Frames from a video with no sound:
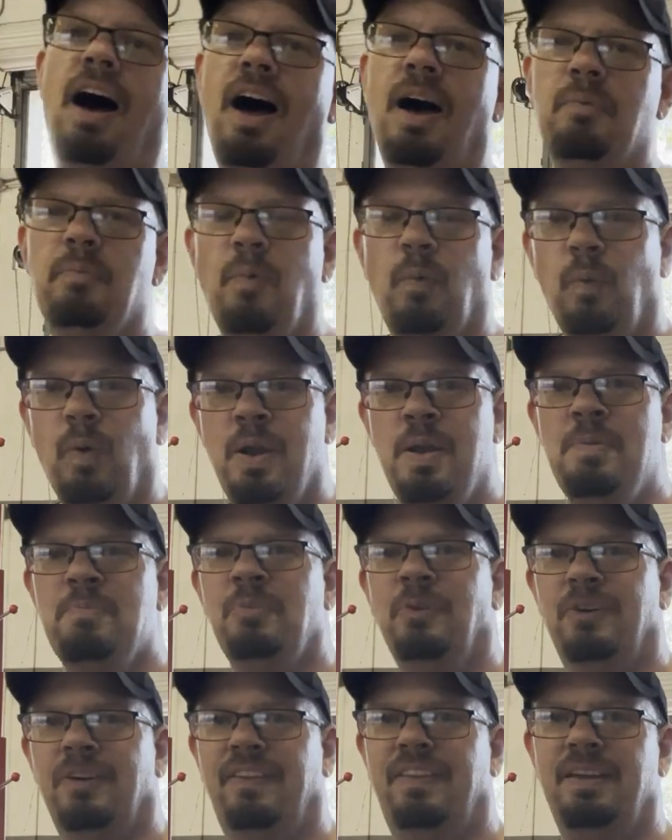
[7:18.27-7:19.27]
One more
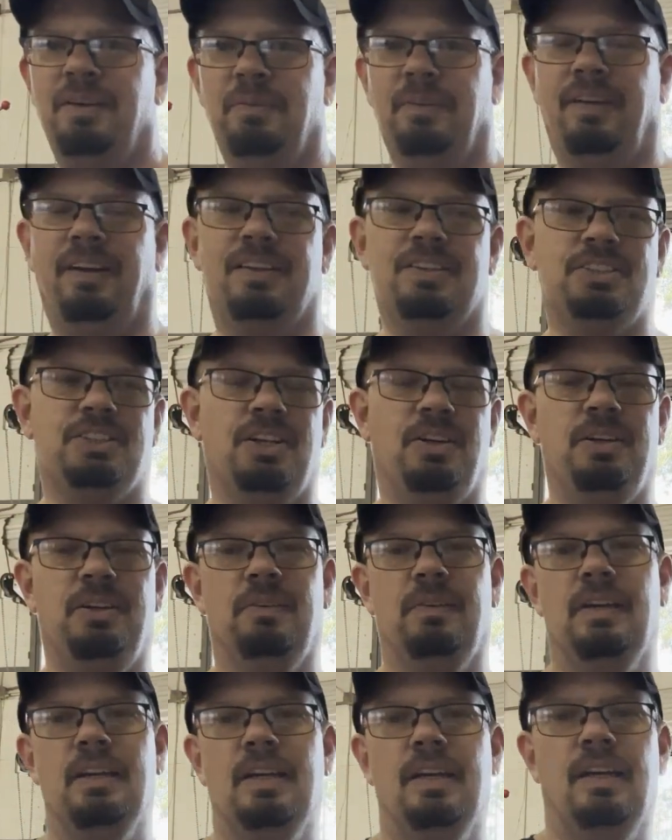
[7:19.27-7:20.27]
thing we're going to show you
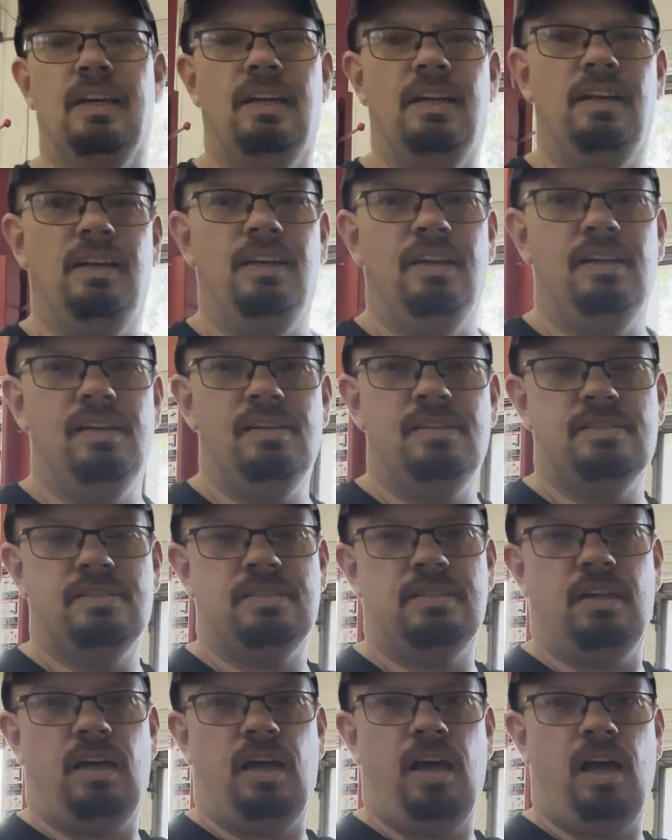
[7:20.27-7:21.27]
is
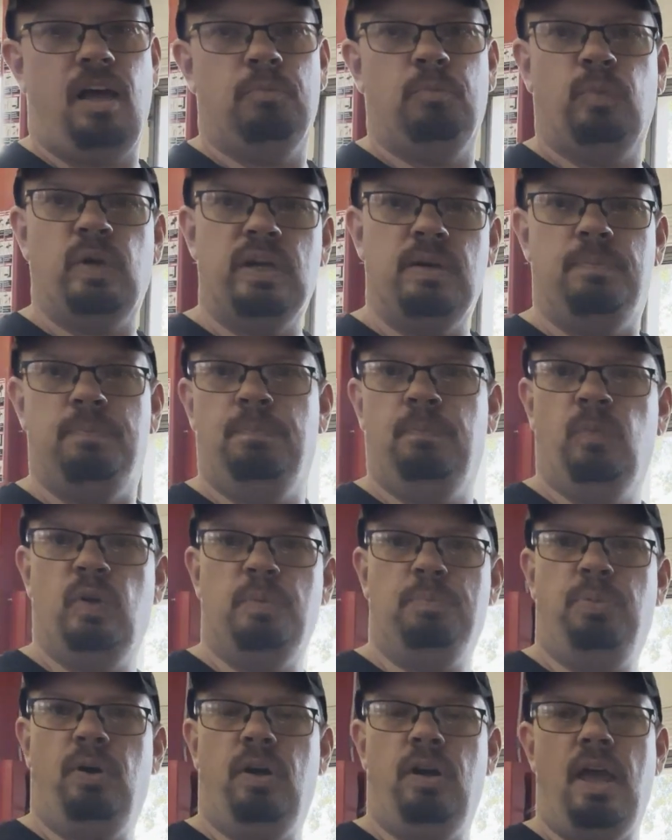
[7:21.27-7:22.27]
we
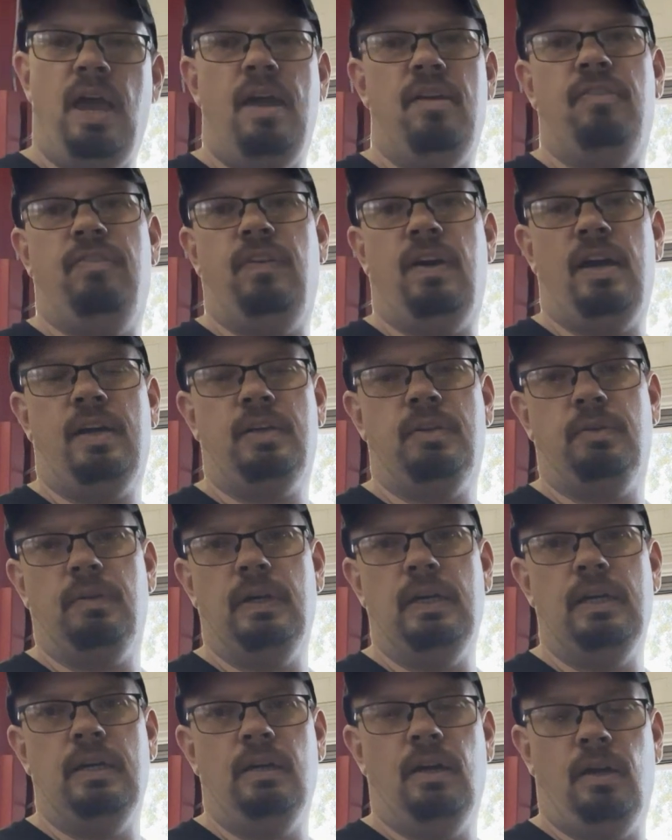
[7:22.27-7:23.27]
put a factory
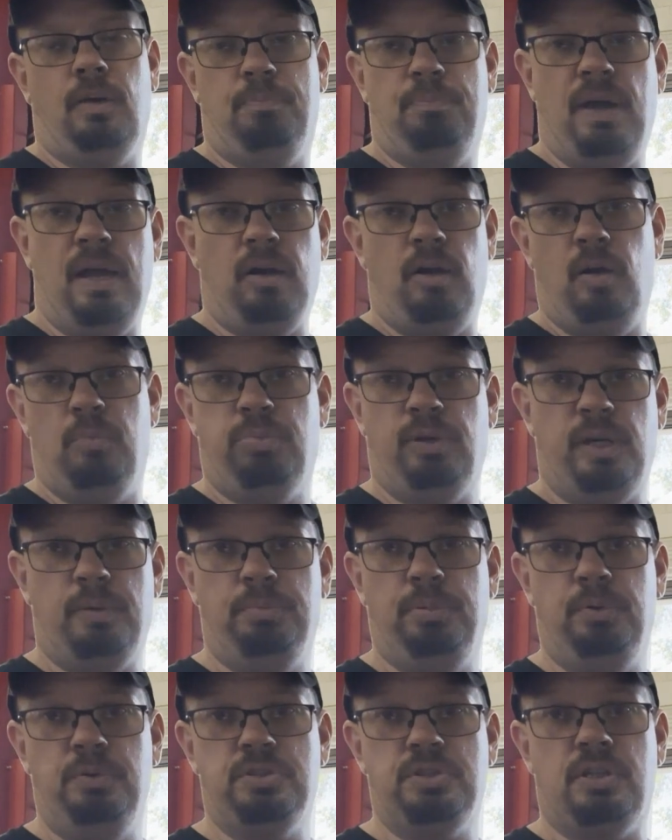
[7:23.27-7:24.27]
or a brake
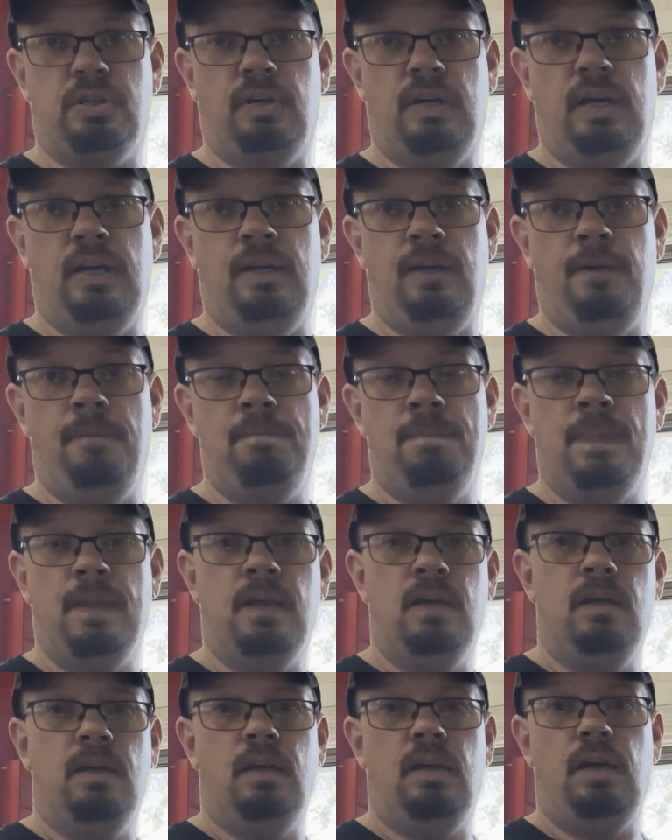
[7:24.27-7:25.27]
booster in
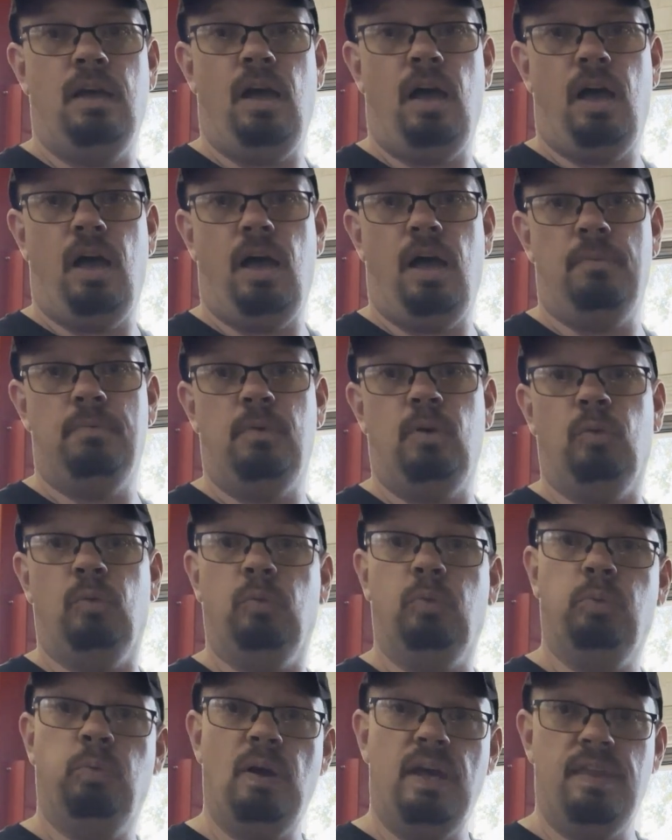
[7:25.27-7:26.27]

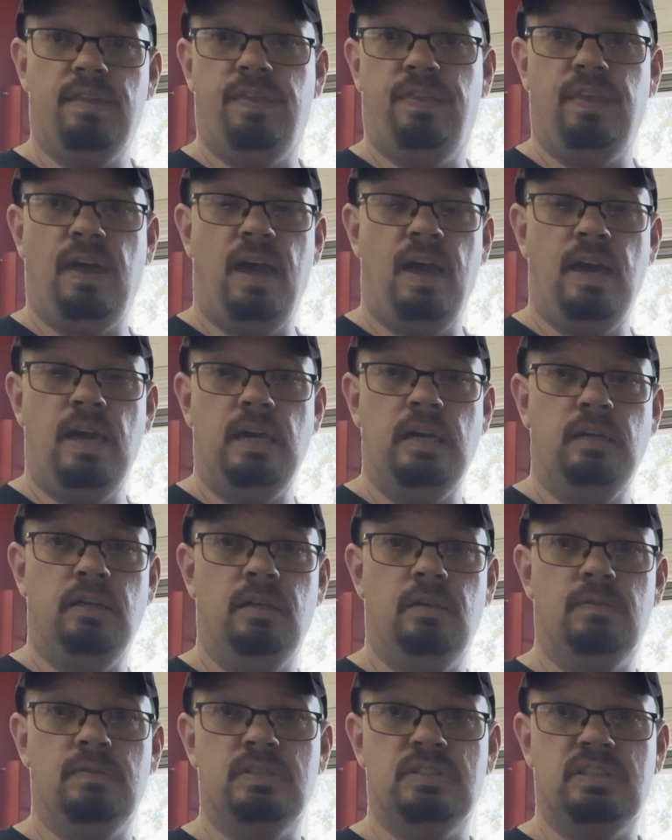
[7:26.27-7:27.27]
with a
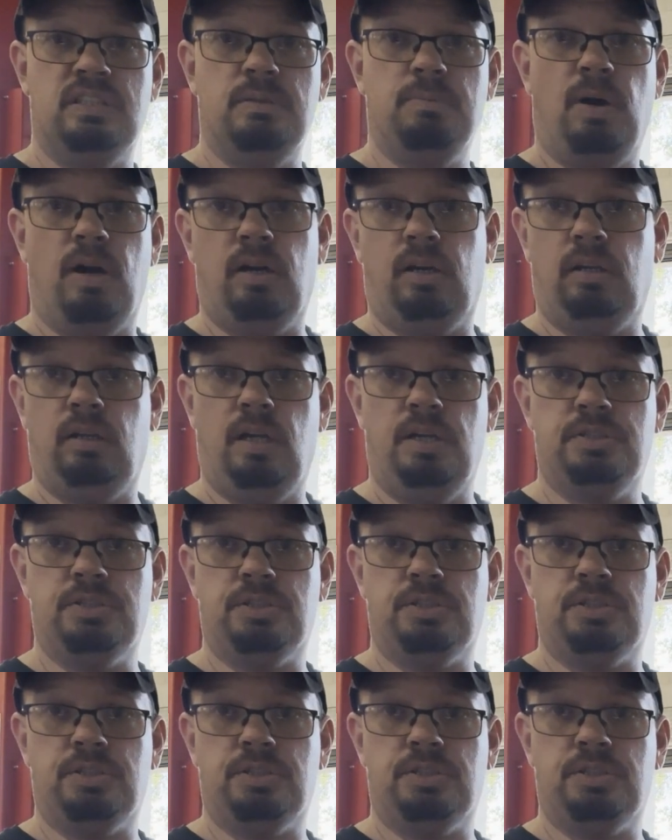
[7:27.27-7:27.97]
Z-bar clutch